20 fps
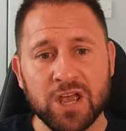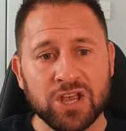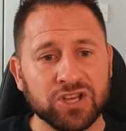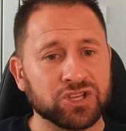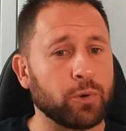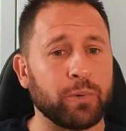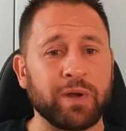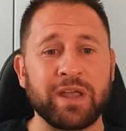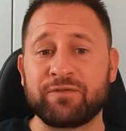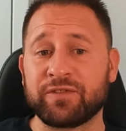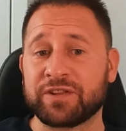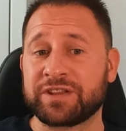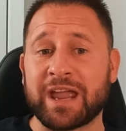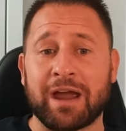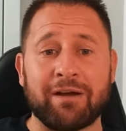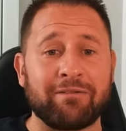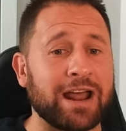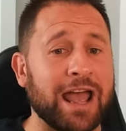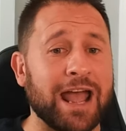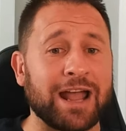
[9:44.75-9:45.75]
So even
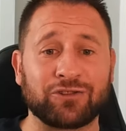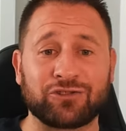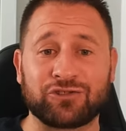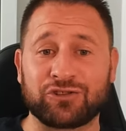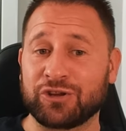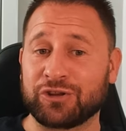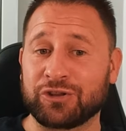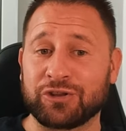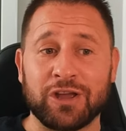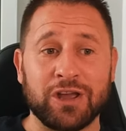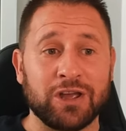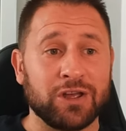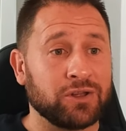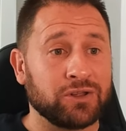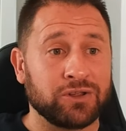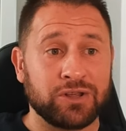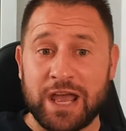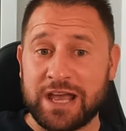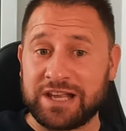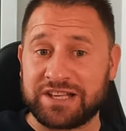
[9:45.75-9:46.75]
Darren Anderson,
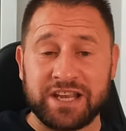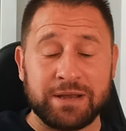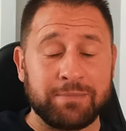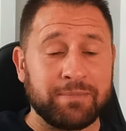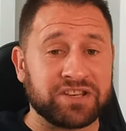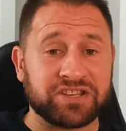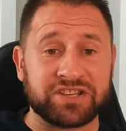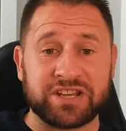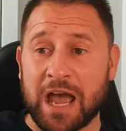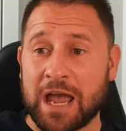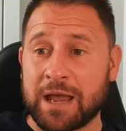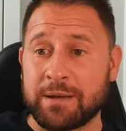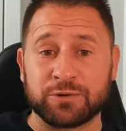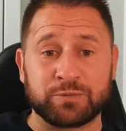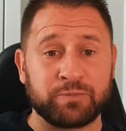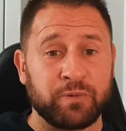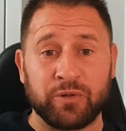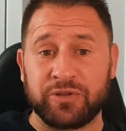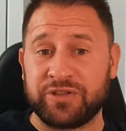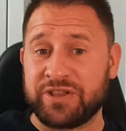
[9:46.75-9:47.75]
yes, he missed games,
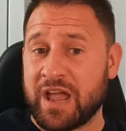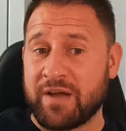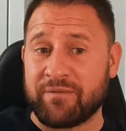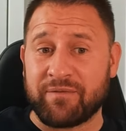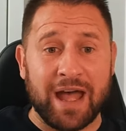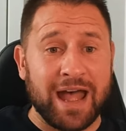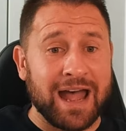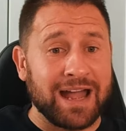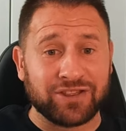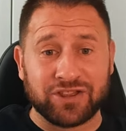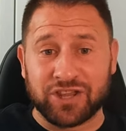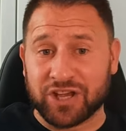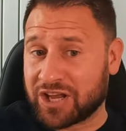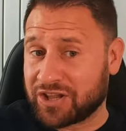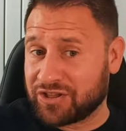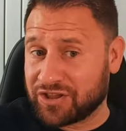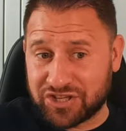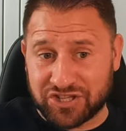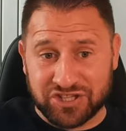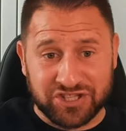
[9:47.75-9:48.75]
but never had
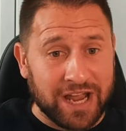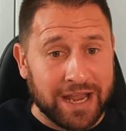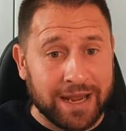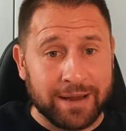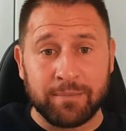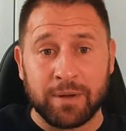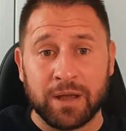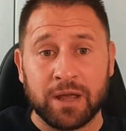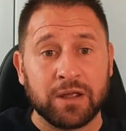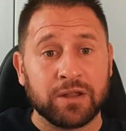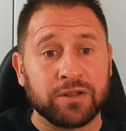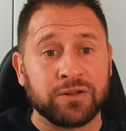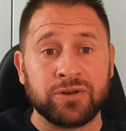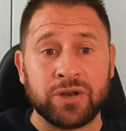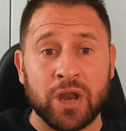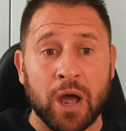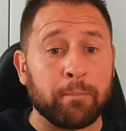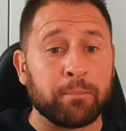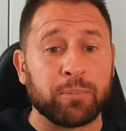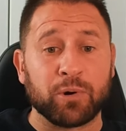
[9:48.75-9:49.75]
the same
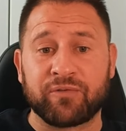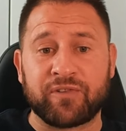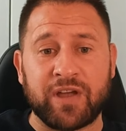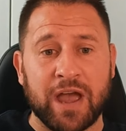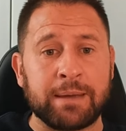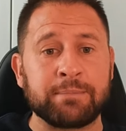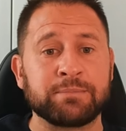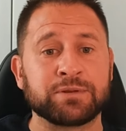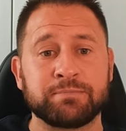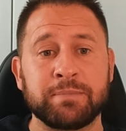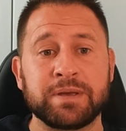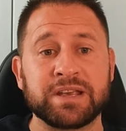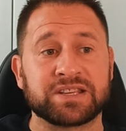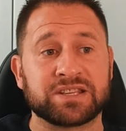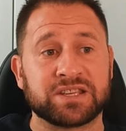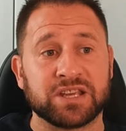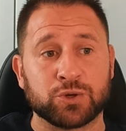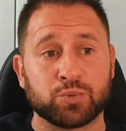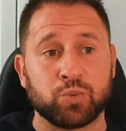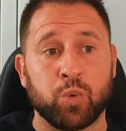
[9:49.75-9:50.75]
number of games
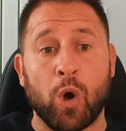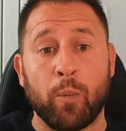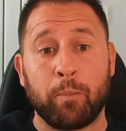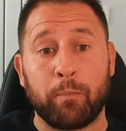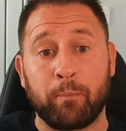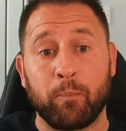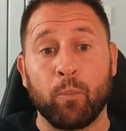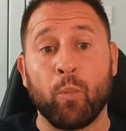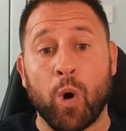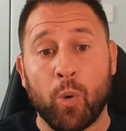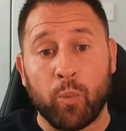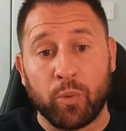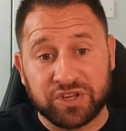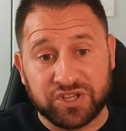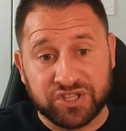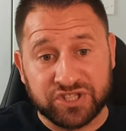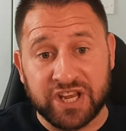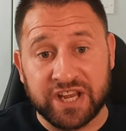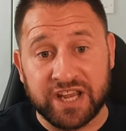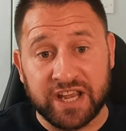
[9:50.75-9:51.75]
missed as what we're
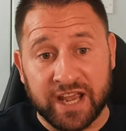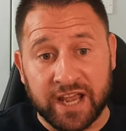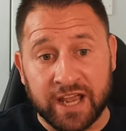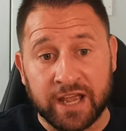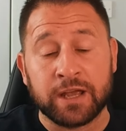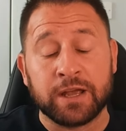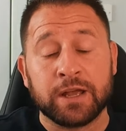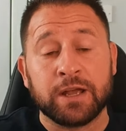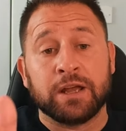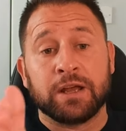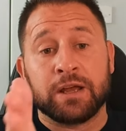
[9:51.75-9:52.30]
seeing